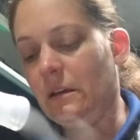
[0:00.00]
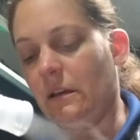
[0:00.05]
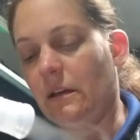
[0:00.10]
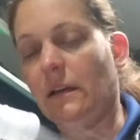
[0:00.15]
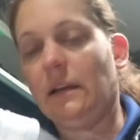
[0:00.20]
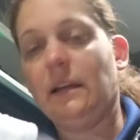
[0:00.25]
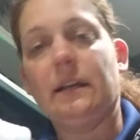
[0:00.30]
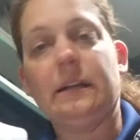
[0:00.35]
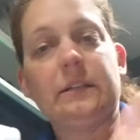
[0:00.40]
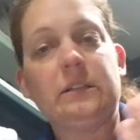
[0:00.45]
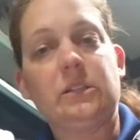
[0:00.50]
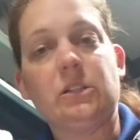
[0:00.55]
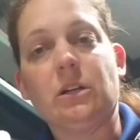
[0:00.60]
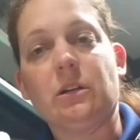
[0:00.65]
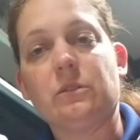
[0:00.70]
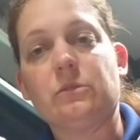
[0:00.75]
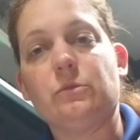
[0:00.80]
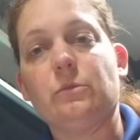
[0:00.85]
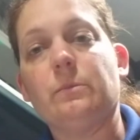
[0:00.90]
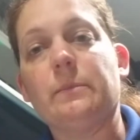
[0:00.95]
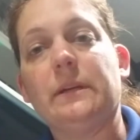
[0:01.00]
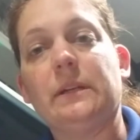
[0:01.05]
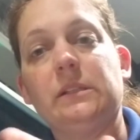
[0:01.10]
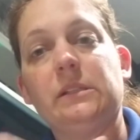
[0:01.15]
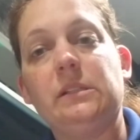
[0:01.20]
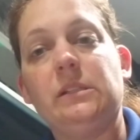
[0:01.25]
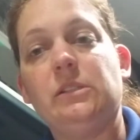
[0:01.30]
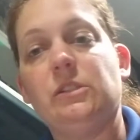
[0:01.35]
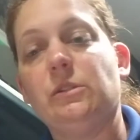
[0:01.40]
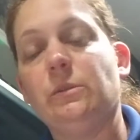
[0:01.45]
And I could talk to him as
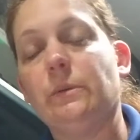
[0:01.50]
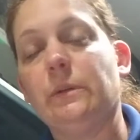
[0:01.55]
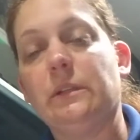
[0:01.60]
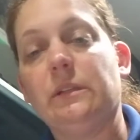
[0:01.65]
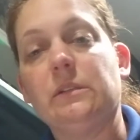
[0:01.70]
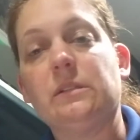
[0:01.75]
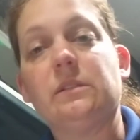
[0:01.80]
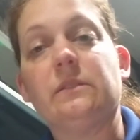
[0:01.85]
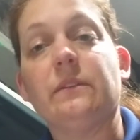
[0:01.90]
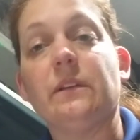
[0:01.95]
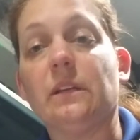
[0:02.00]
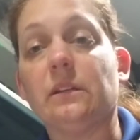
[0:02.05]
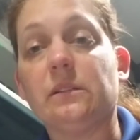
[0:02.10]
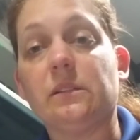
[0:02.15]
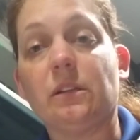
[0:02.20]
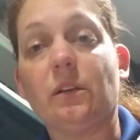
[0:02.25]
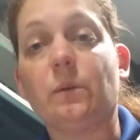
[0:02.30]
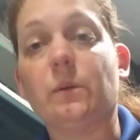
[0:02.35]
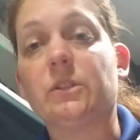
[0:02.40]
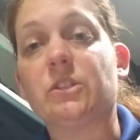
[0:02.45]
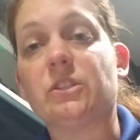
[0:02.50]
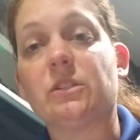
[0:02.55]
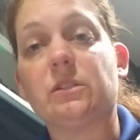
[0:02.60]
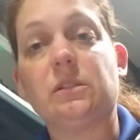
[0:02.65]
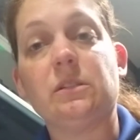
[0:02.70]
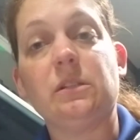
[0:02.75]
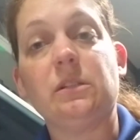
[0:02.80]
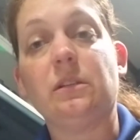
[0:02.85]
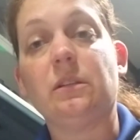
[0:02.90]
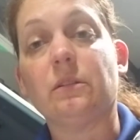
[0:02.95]
he's doing this. If he has any
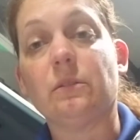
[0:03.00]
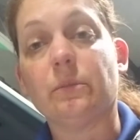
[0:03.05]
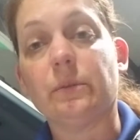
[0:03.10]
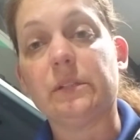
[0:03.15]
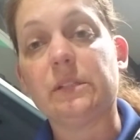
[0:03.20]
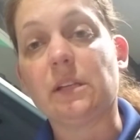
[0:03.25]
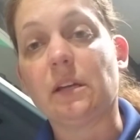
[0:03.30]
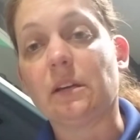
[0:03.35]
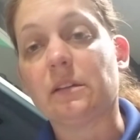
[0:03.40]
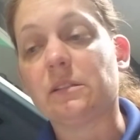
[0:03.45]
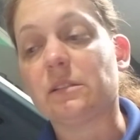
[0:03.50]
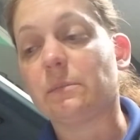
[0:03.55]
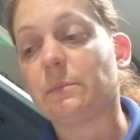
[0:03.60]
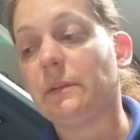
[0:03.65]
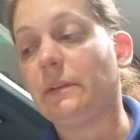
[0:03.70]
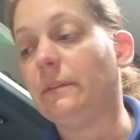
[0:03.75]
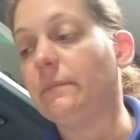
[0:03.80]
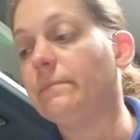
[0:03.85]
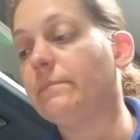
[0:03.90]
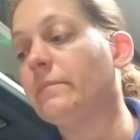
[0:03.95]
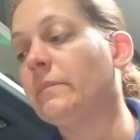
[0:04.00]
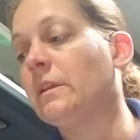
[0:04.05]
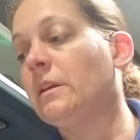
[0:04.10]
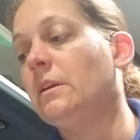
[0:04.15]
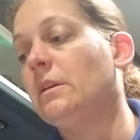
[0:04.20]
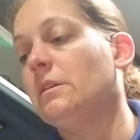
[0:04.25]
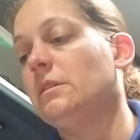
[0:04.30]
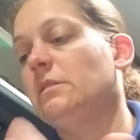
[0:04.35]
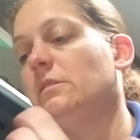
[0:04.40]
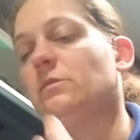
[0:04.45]
questions, he can always ask me.
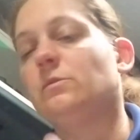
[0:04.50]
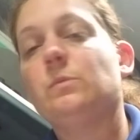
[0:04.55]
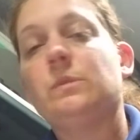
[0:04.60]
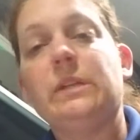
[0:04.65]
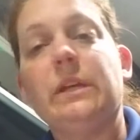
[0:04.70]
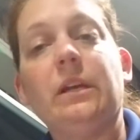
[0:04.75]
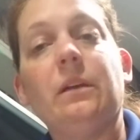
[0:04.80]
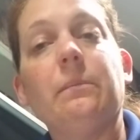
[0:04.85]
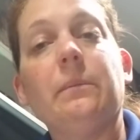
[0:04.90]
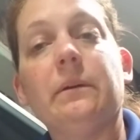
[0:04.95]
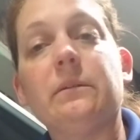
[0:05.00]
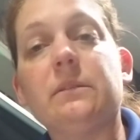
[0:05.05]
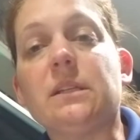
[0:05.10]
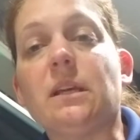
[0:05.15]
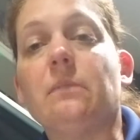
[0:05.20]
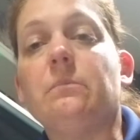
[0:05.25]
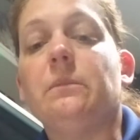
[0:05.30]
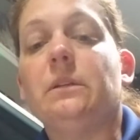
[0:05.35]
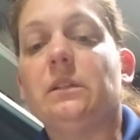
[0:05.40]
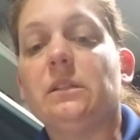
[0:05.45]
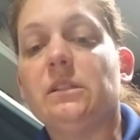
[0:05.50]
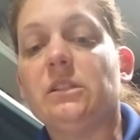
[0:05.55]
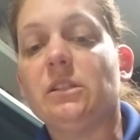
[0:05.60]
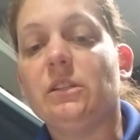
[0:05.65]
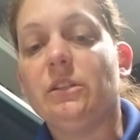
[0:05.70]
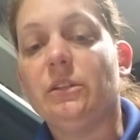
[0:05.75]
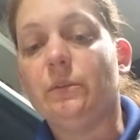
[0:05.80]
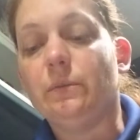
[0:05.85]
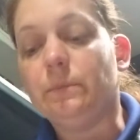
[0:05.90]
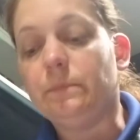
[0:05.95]
This will take about 10 minutes to
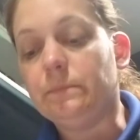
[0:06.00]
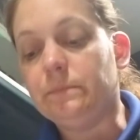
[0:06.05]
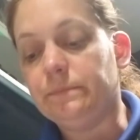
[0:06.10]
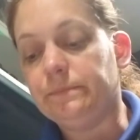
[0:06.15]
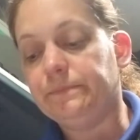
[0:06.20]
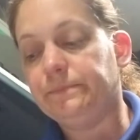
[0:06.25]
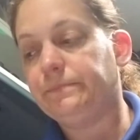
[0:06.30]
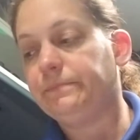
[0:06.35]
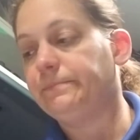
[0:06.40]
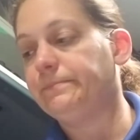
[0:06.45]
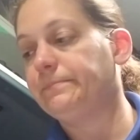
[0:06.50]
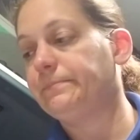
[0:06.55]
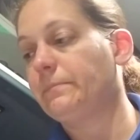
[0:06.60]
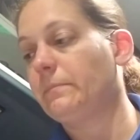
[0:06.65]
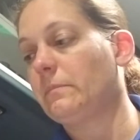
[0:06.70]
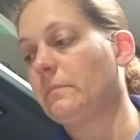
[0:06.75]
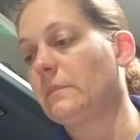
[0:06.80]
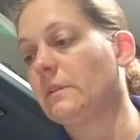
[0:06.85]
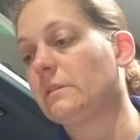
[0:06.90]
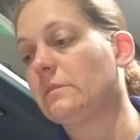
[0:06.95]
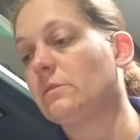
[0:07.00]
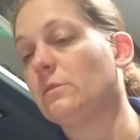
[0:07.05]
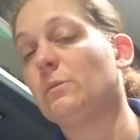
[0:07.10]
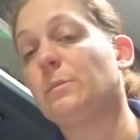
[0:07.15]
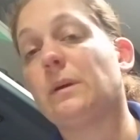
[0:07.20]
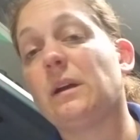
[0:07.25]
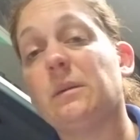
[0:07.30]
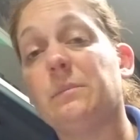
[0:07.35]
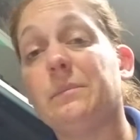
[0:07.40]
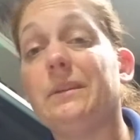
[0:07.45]
do. So it'll
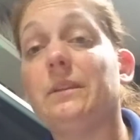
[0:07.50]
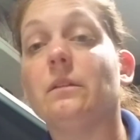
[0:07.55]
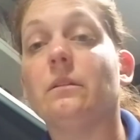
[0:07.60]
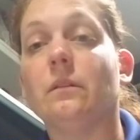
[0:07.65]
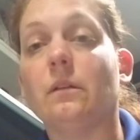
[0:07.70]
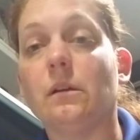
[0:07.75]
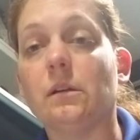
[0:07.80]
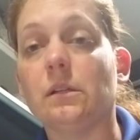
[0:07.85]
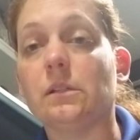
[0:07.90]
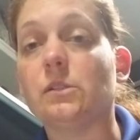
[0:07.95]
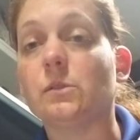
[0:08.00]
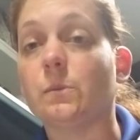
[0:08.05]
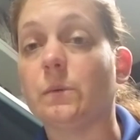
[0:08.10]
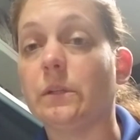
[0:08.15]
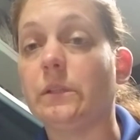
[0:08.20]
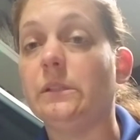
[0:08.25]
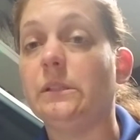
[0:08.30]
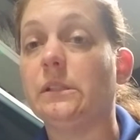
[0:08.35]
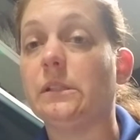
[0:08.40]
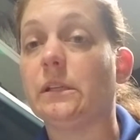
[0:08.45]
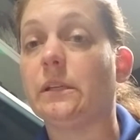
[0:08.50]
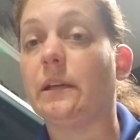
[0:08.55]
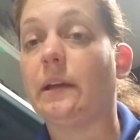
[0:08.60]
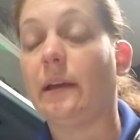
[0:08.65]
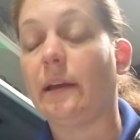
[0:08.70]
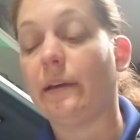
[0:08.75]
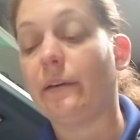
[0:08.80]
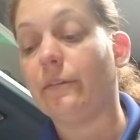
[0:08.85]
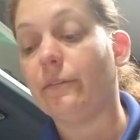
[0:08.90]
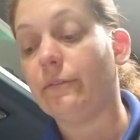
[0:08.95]
probably be the longest one he's going to
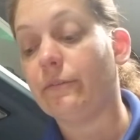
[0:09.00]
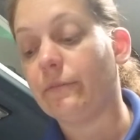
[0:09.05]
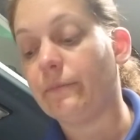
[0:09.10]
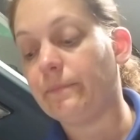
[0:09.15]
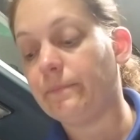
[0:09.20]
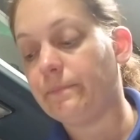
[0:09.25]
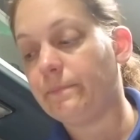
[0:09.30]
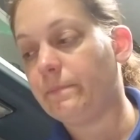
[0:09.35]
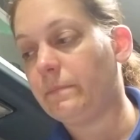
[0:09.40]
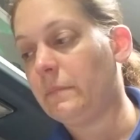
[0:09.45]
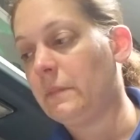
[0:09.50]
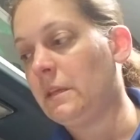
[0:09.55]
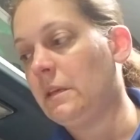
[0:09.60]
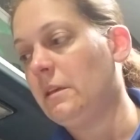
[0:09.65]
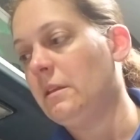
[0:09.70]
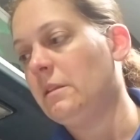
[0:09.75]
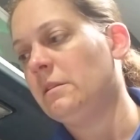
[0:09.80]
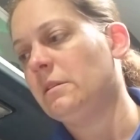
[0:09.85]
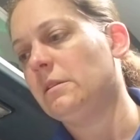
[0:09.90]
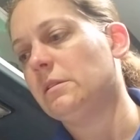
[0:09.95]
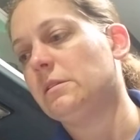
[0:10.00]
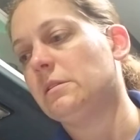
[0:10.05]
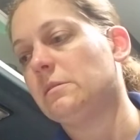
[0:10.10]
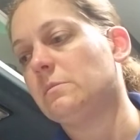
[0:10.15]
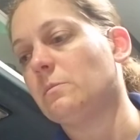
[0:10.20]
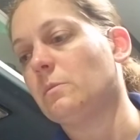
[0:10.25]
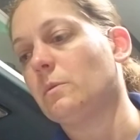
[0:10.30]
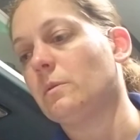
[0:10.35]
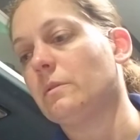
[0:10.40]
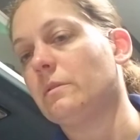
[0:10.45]
have. This is
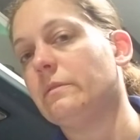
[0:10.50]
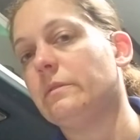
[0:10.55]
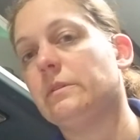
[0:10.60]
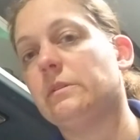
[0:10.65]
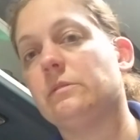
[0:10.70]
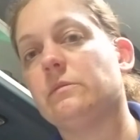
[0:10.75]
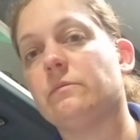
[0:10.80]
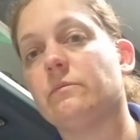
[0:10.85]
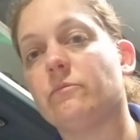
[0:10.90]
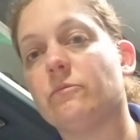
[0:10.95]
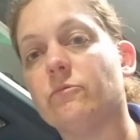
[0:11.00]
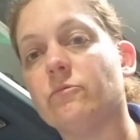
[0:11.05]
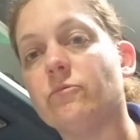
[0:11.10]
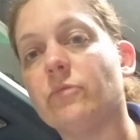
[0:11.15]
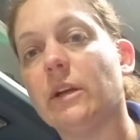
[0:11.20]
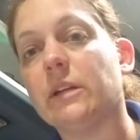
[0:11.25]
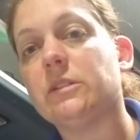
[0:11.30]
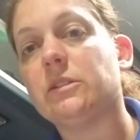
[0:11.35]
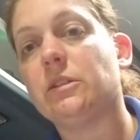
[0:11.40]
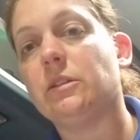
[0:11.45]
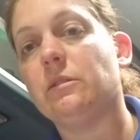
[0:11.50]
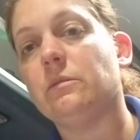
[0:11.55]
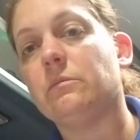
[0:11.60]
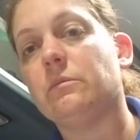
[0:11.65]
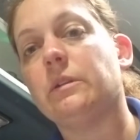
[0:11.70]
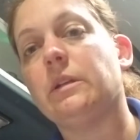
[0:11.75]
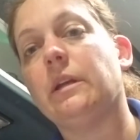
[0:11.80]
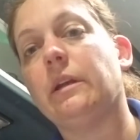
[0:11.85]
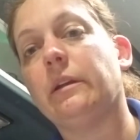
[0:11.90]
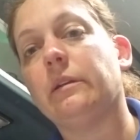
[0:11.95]
more of his rescue
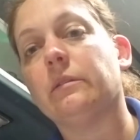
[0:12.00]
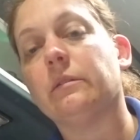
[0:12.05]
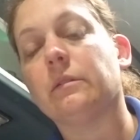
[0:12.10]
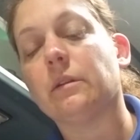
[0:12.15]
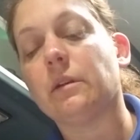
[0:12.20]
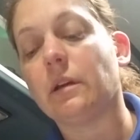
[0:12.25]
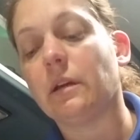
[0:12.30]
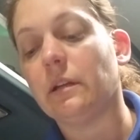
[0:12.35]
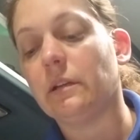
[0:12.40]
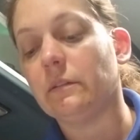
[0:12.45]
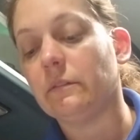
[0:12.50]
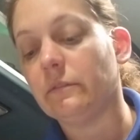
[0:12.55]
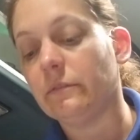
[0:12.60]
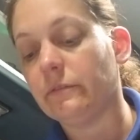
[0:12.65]
inhaler, kind of.